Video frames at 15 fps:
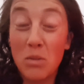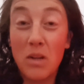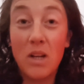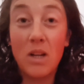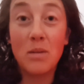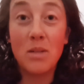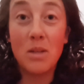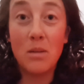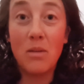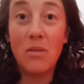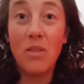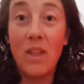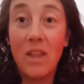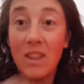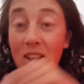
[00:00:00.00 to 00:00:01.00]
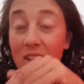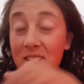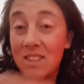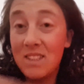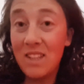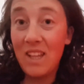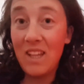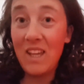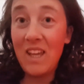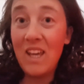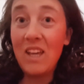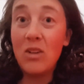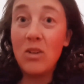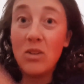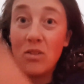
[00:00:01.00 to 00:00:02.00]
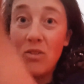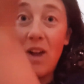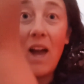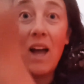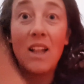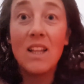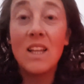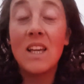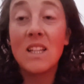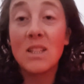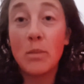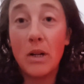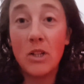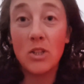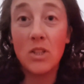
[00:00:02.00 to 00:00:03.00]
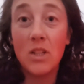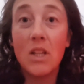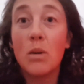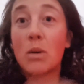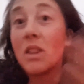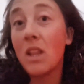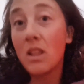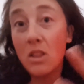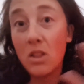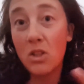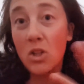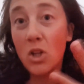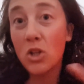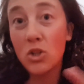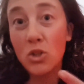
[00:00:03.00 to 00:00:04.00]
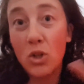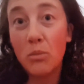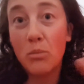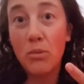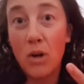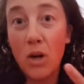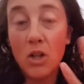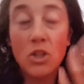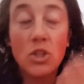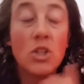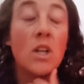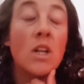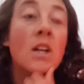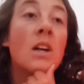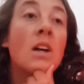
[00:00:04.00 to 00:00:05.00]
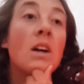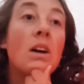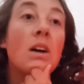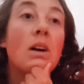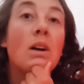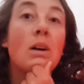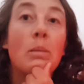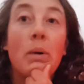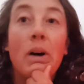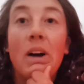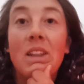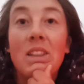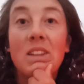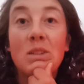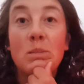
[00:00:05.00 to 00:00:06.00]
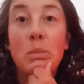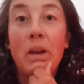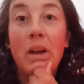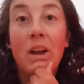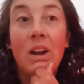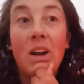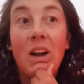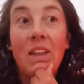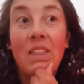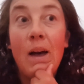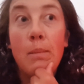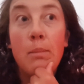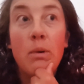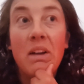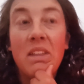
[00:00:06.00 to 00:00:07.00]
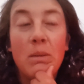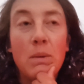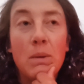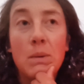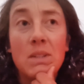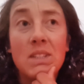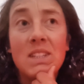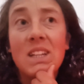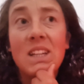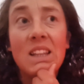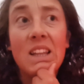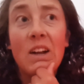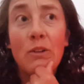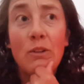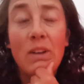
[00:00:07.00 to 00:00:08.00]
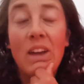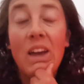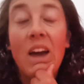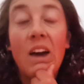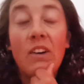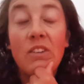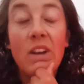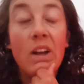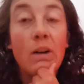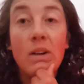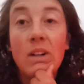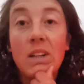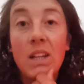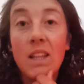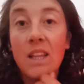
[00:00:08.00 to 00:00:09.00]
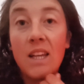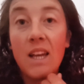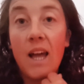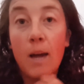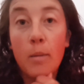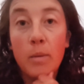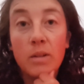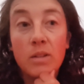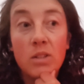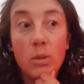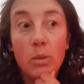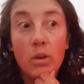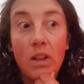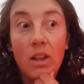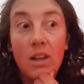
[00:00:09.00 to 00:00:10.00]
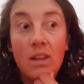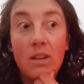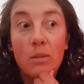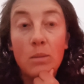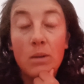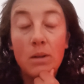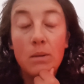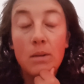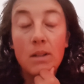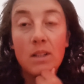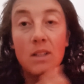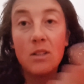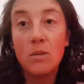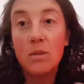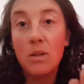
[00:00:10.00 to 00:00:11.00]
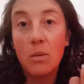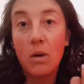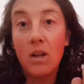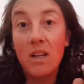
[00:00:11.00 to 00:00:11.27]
to bring it up some of like these like hills, valley, especially with like the tundra brush. But this bear, at that point, I think we were sitting there for like half an hour and nothing had happened. So we're like, we really do